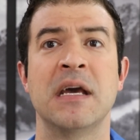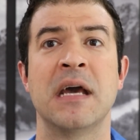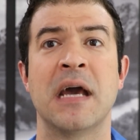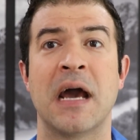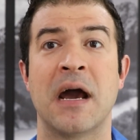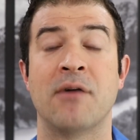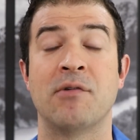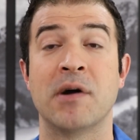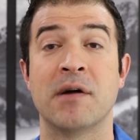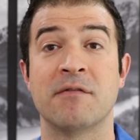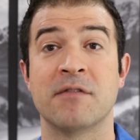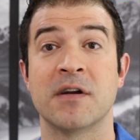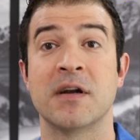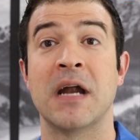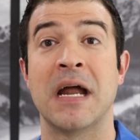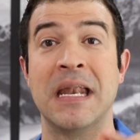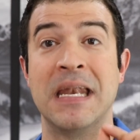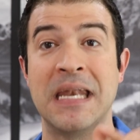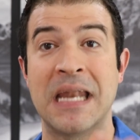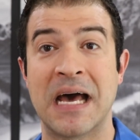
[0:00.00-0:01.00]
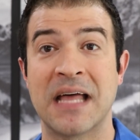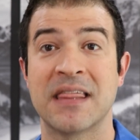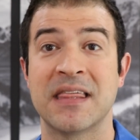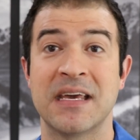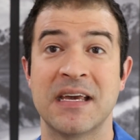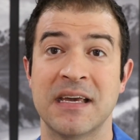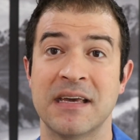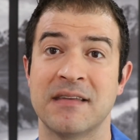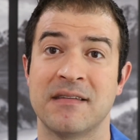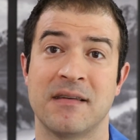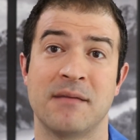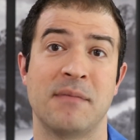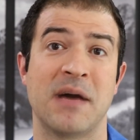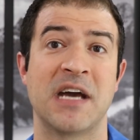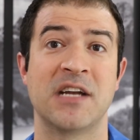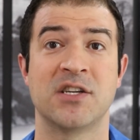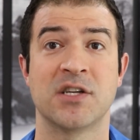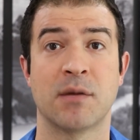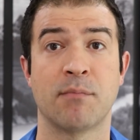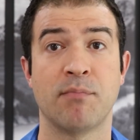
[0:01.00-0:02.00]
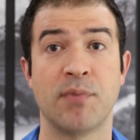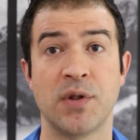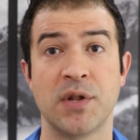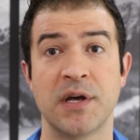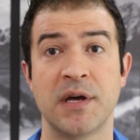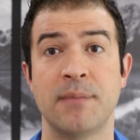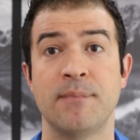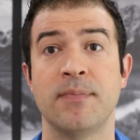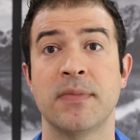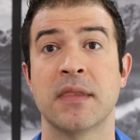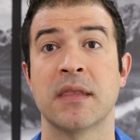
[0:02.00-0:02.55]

However, nothing is a magic bullet,